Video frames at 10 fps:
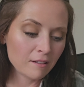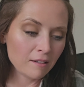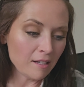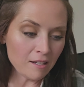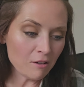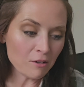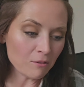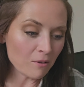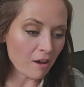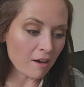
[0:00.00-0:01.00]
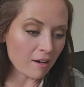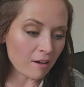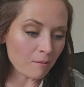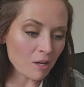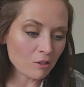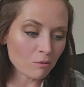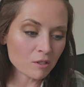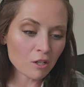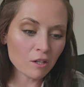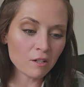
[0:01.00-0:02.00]
anywho, your
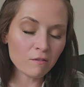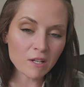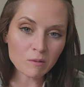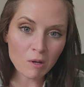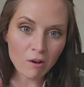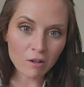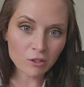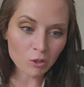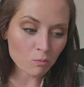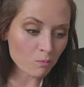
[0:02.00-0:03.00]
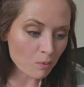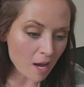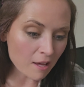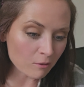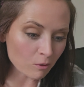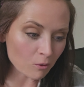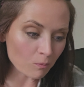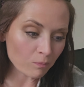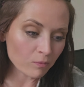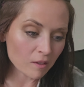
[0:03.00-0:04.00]
return on investment on your bathroom